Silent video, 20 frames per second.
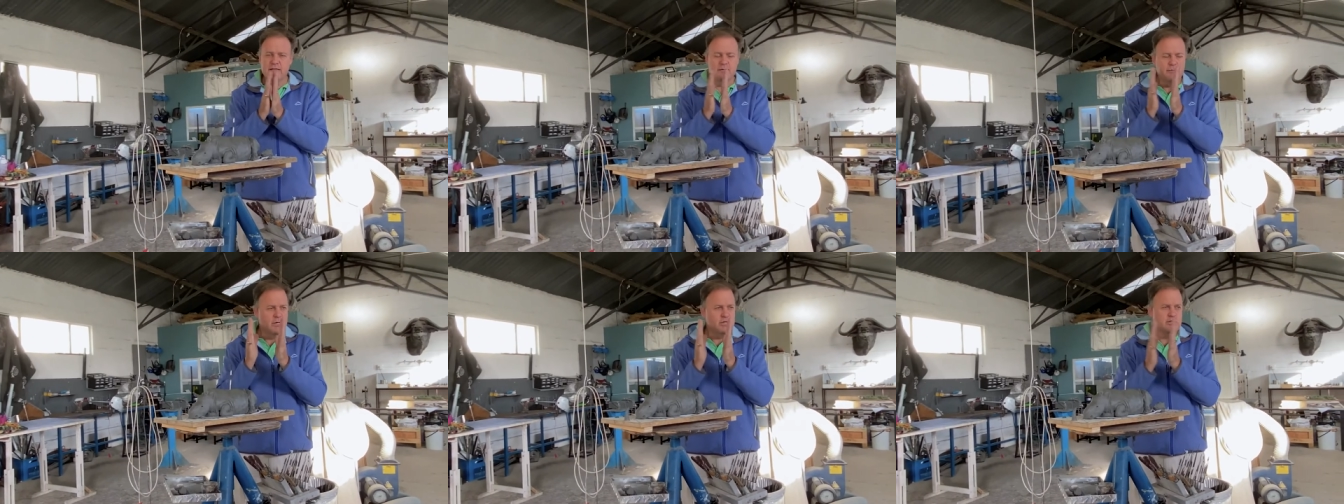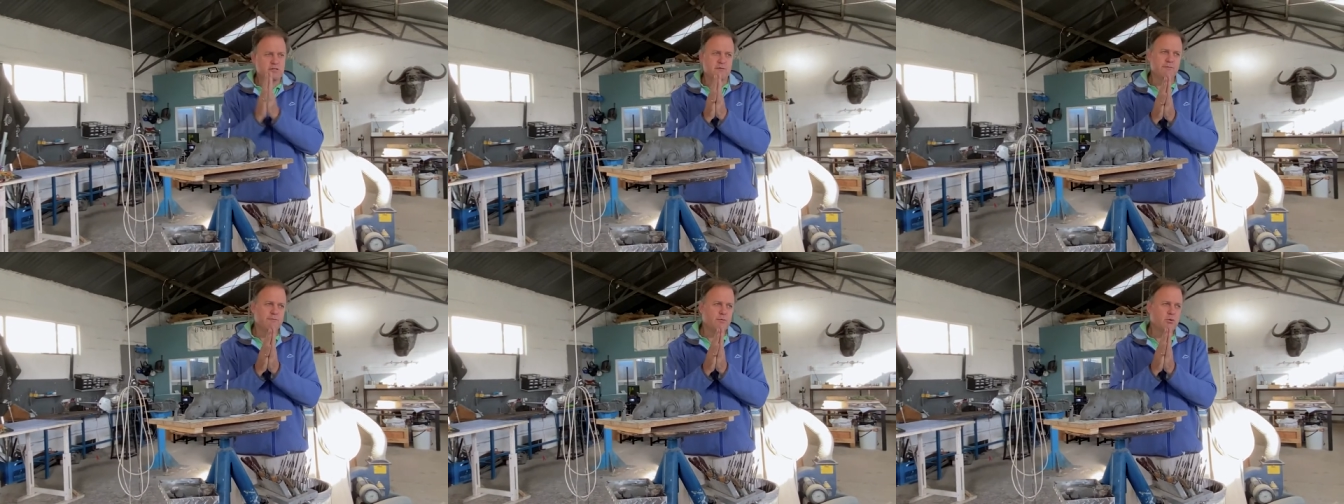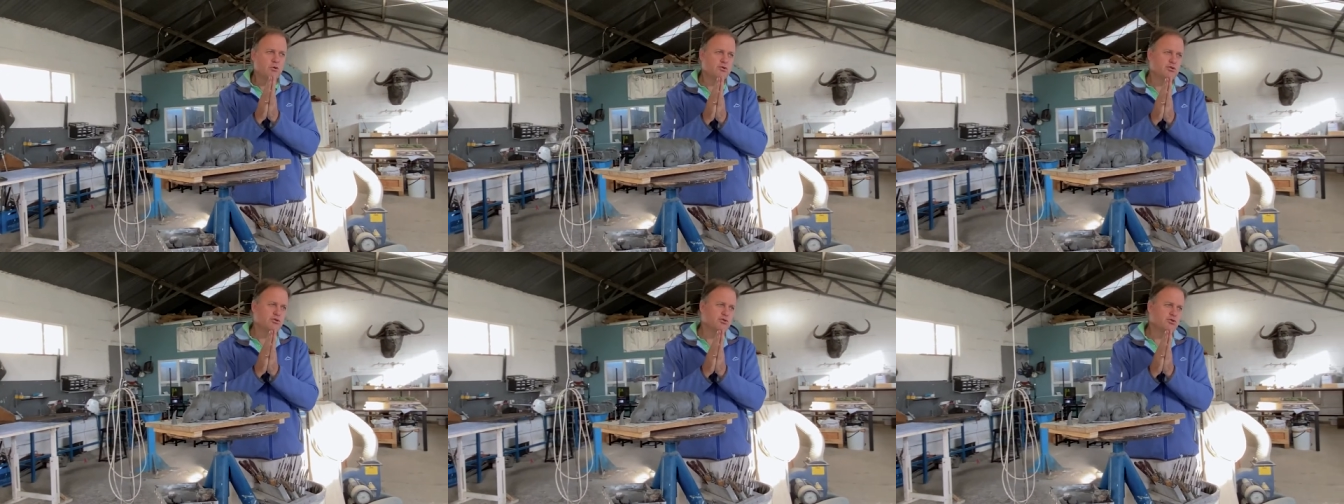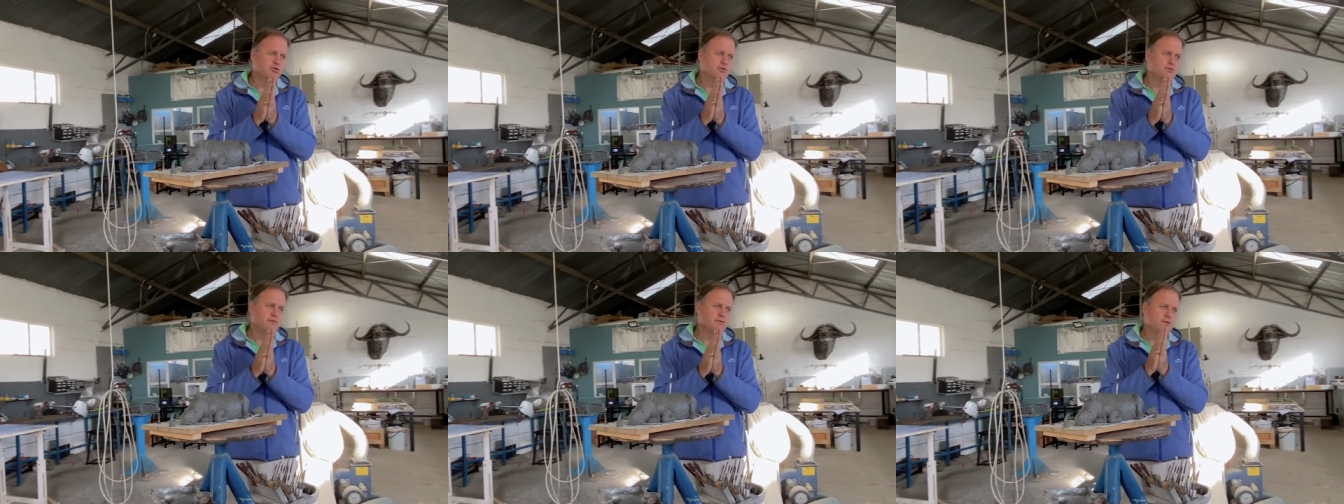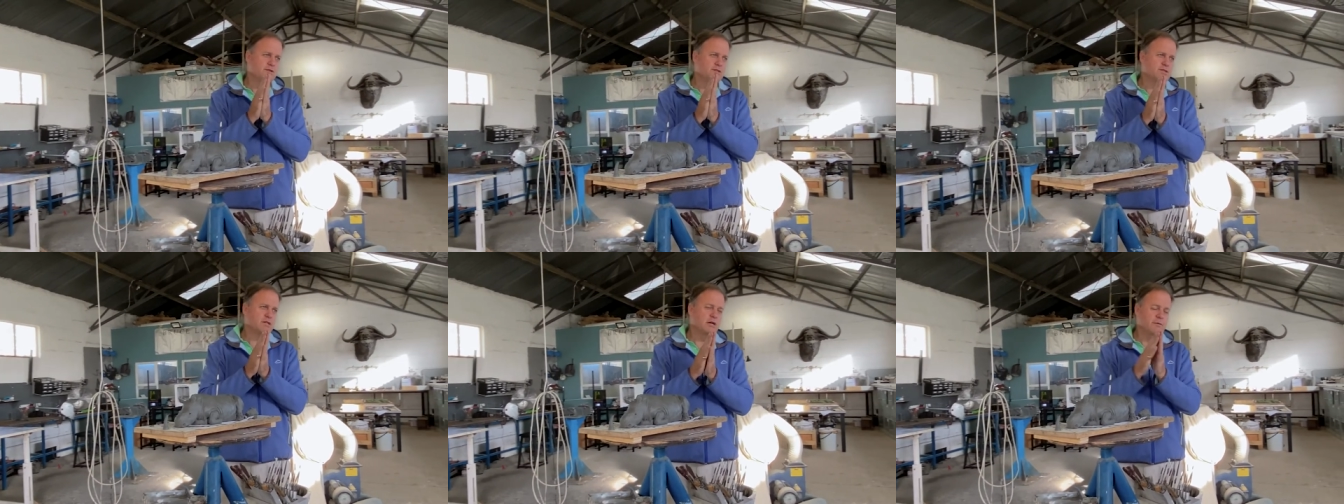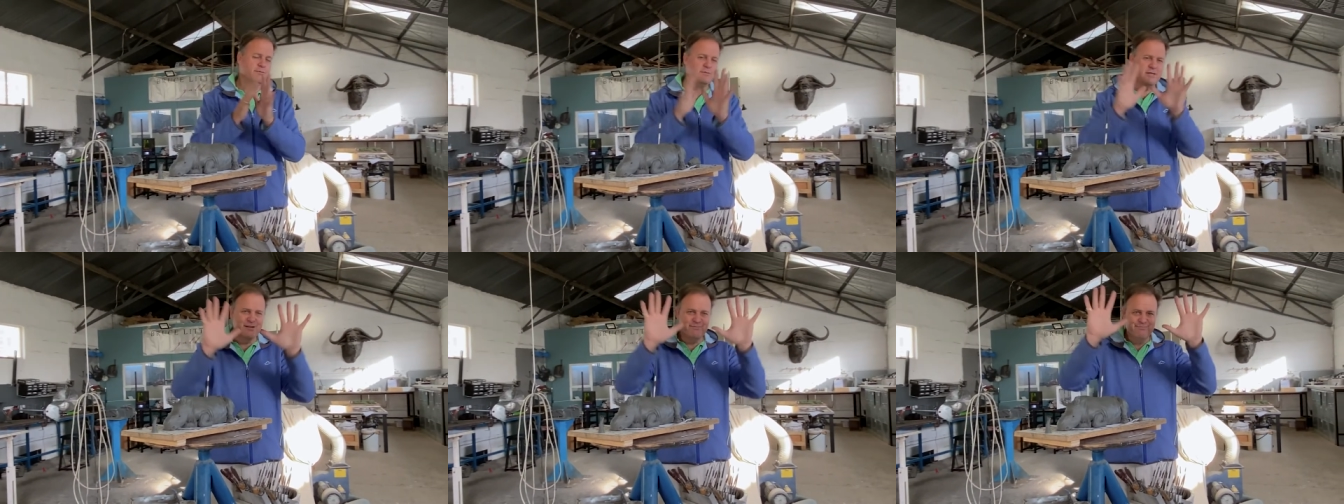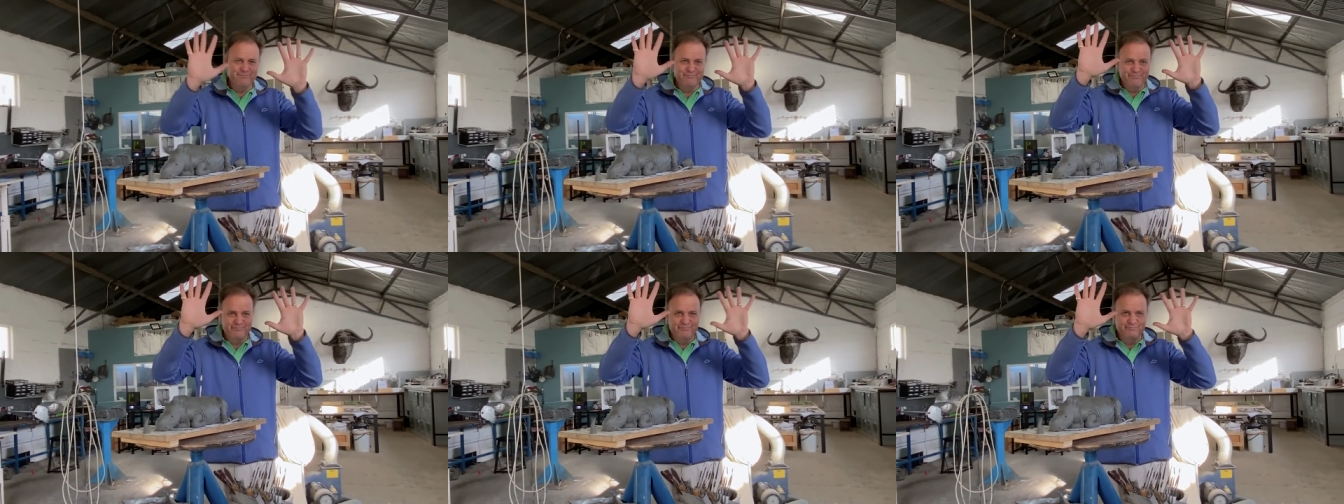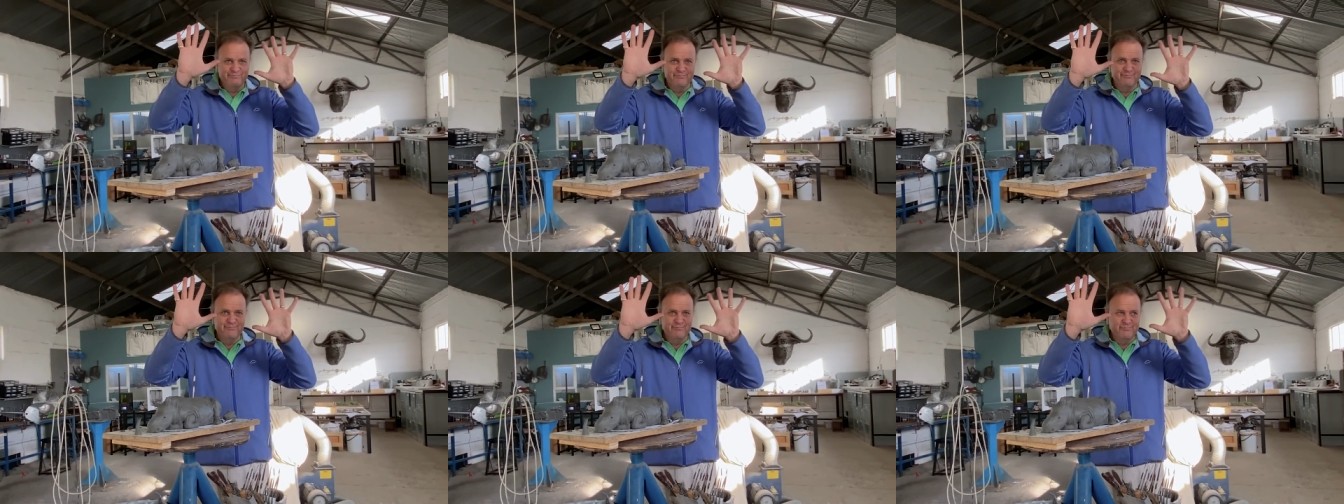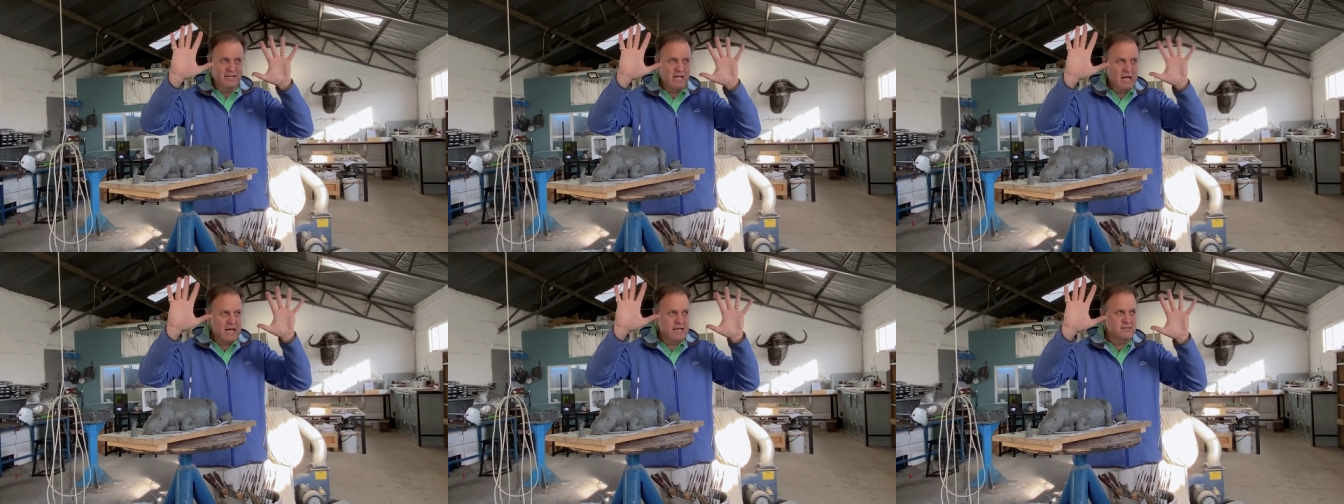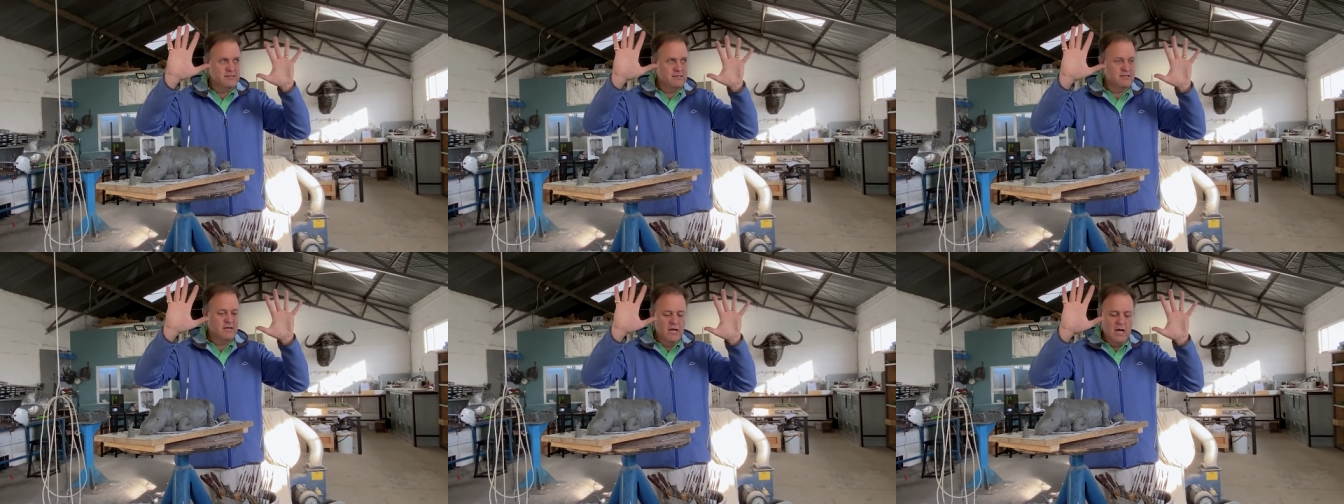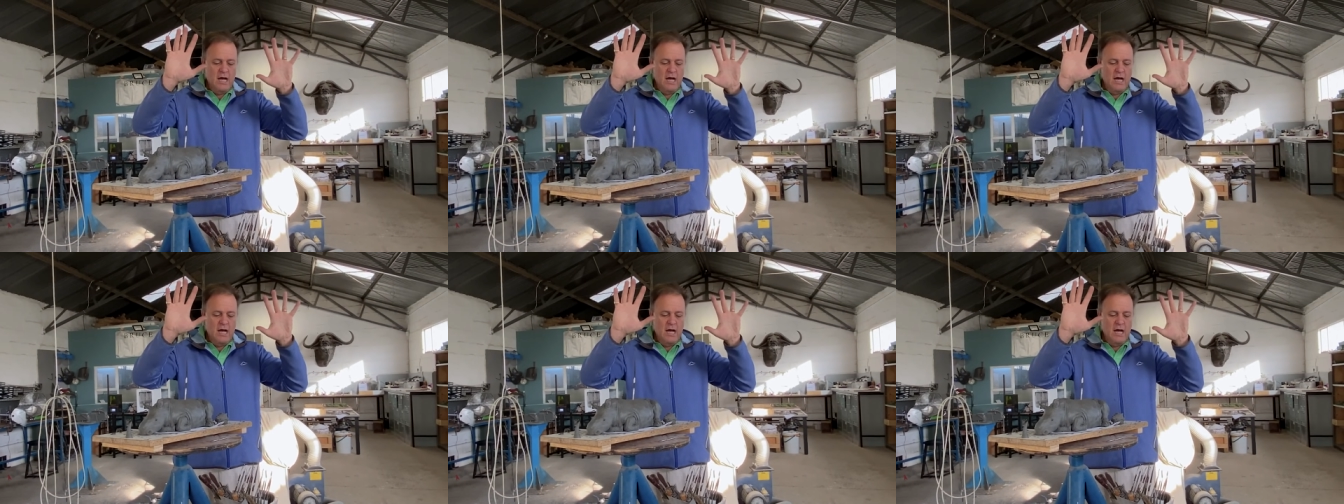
the most important tool for a sculptor, hands.